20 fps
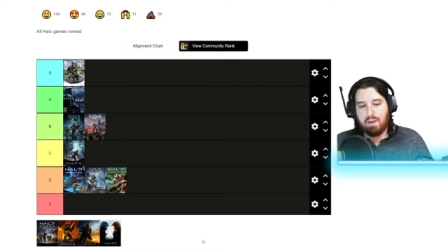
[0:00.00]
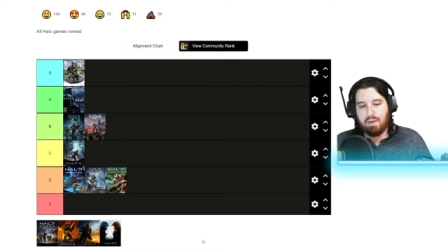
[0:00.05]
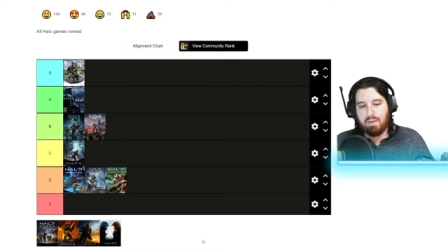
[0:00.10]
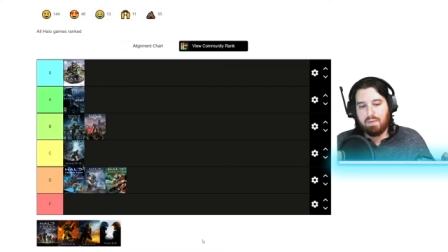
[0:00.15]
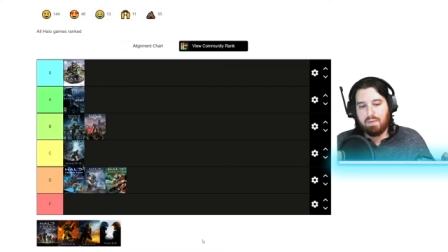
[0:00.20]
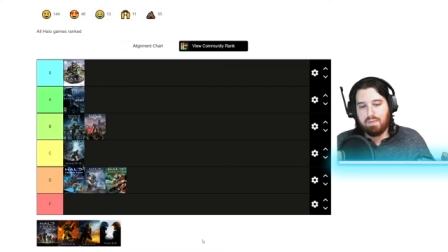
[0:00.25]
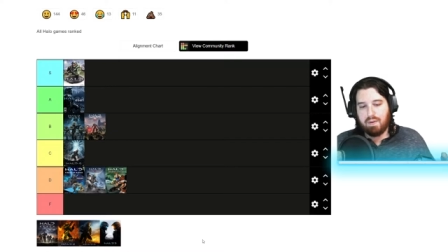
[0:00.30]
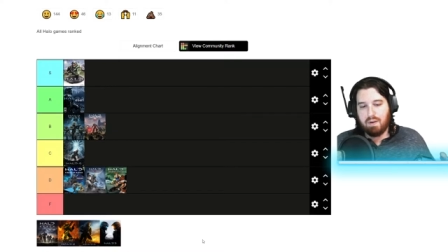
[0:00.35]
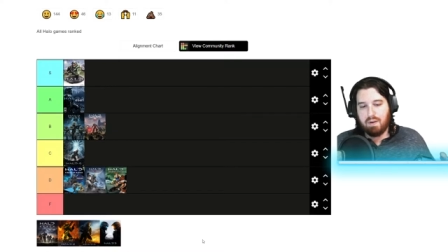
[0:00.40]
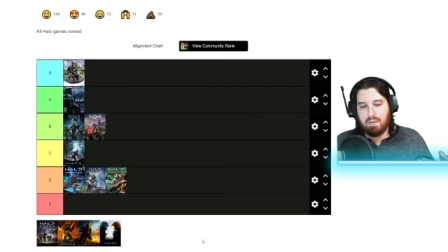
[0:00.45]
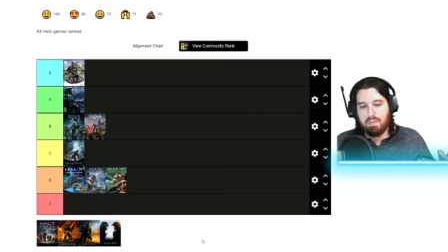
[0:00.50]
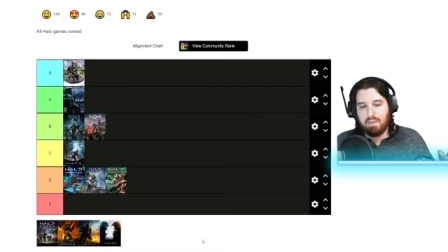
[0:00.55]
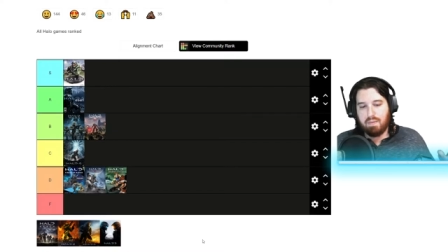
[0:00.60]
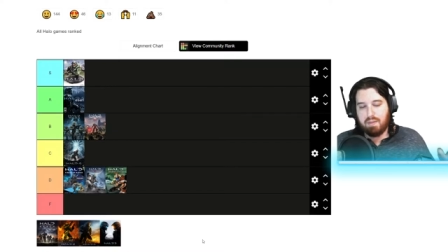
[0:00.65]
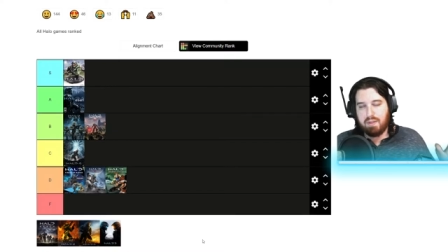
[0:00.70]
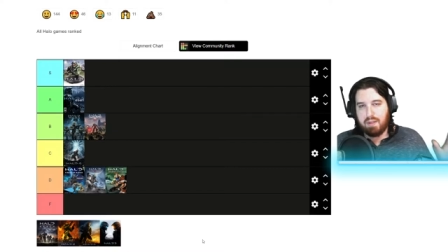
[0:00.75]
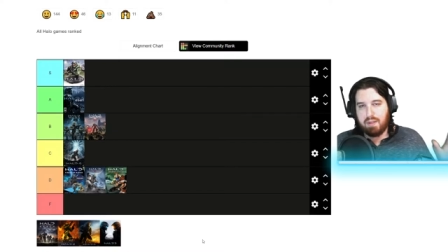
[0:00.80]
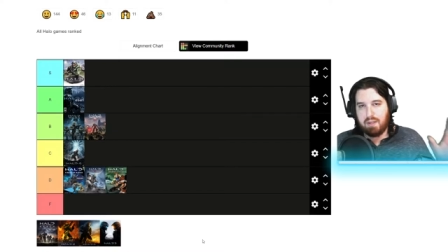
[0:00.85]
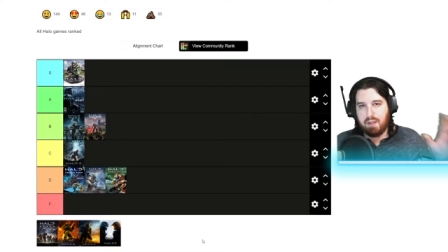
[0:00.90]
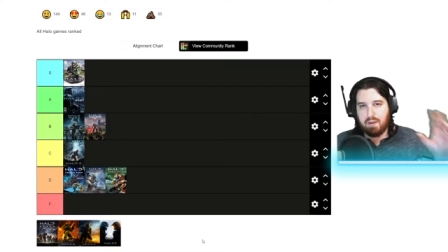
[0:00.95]
from
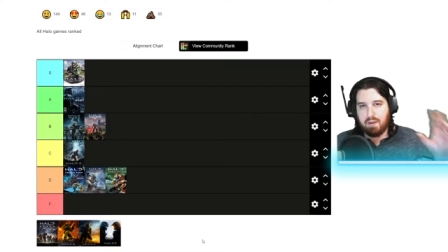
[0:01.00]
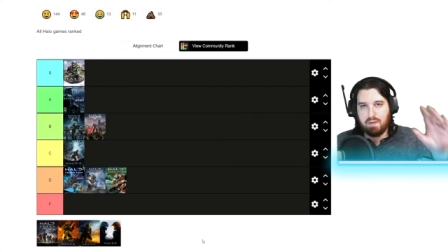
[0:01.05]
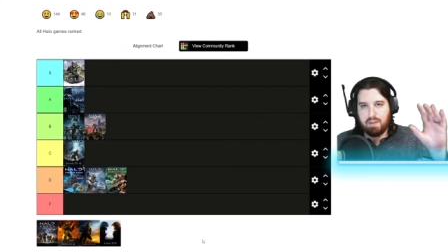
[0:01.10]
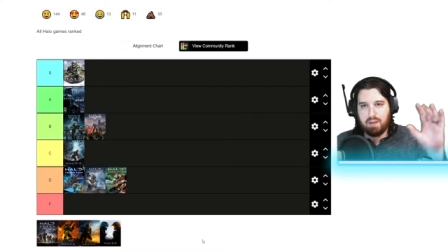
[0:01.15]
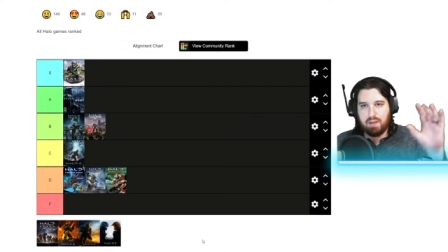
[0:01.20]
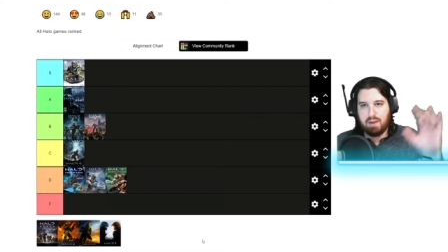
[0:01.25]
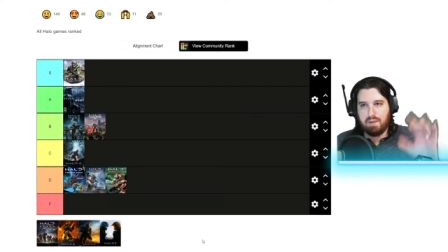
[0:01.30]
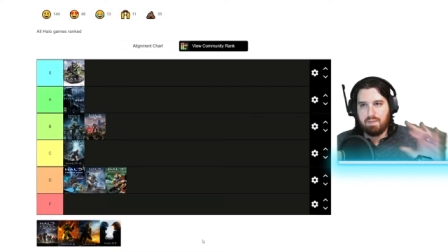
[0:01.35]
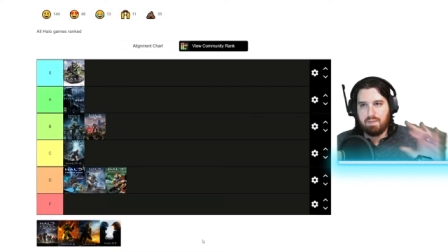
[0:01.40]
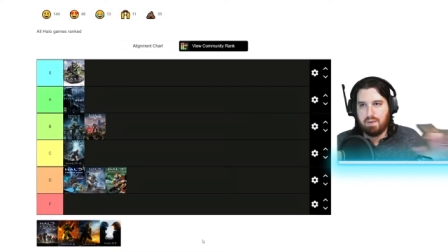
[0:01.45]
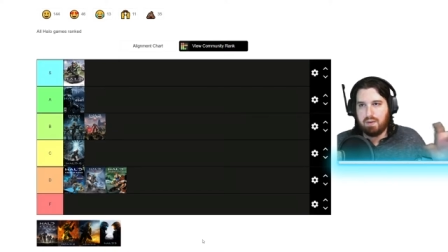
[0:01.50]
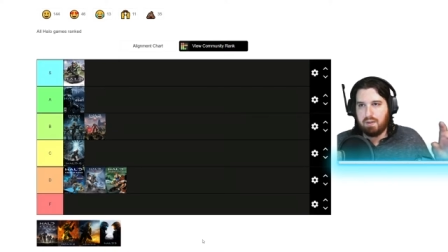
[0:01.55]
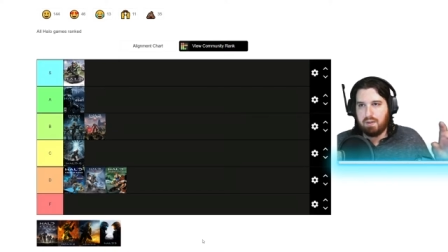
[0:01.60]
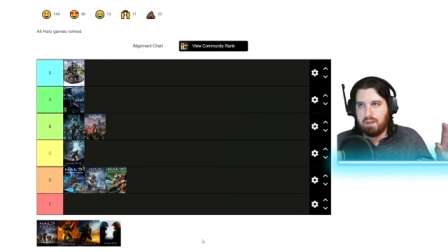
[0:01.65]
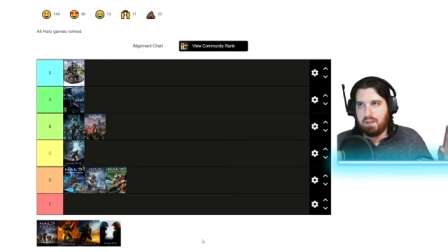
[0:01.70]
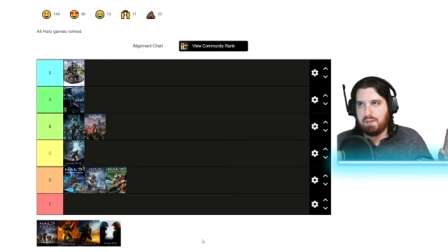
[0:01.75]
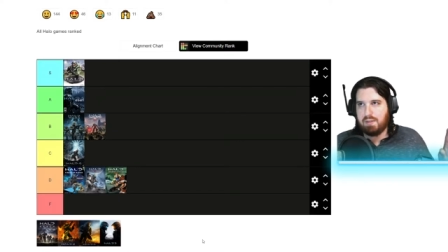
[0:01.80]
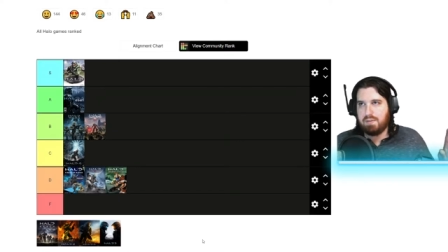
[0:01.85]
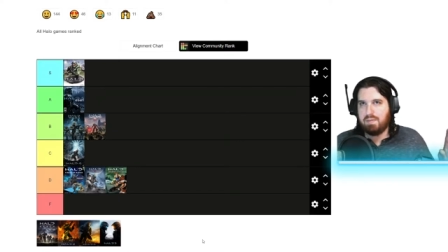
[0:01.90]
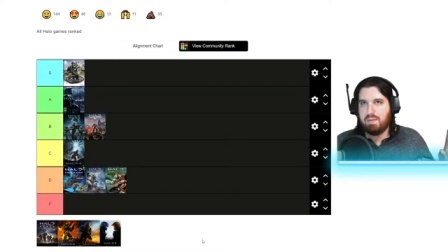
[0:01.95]
the year that it
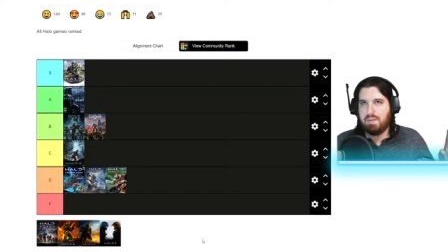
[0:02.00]
released,